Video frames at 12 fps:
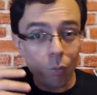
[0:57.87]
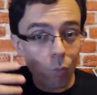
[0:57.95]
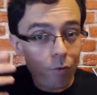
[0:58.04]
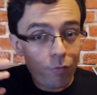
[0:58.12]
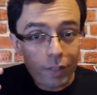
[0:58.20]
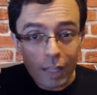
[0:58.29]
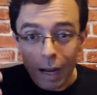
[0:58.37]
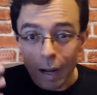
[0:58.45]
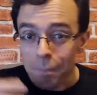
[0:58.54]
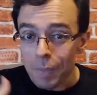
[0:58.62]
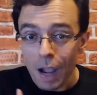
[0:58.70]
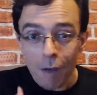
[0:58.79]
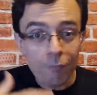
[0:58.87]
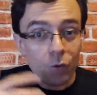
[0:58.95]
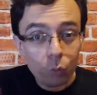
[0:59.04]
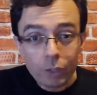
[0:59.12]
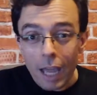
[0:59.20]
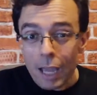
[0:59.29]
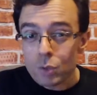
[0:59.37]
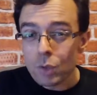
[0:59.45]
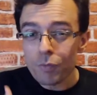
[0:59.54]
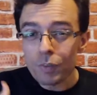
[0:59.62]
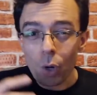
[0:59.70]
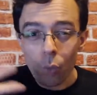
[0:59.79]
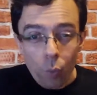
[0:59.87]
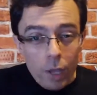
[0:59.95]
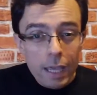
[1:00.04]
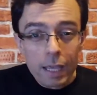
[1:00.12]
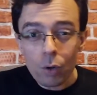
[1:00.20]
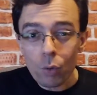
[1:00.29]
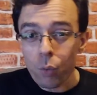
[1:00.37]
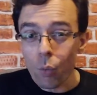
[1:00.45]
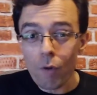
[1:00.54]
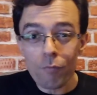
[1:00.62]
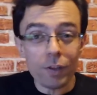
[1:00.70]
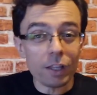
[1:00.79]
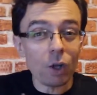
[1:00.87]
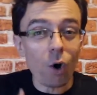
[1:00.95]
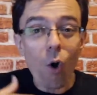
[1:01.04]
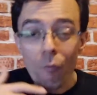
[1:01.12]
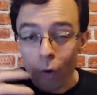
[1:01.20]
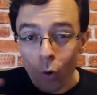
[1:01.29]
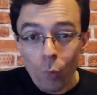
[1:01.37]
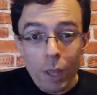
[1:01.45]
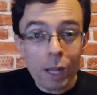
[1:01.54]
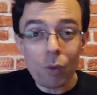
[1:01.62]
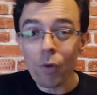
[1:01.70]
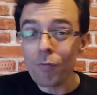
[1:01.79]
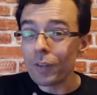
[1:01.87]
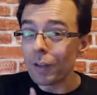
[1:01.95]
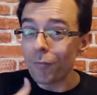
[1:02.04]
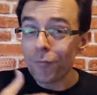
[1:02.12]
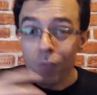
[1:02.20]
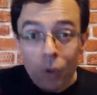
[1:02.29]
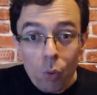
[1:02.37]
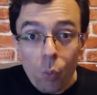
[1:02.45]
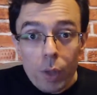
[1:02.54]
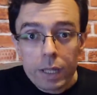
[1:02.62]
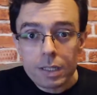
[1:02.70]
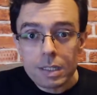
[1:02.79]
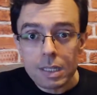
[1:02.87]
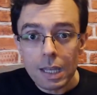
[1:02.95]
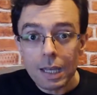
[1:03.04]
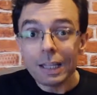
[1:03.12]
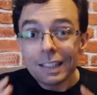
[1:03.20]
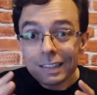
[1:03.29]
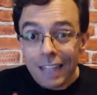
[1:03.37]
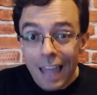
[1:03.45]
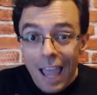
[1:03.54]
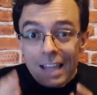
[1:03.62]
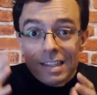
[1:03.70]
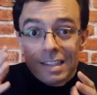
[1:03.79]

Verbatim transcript: within a, a few days, within a week, within over a week, within a few weeks. That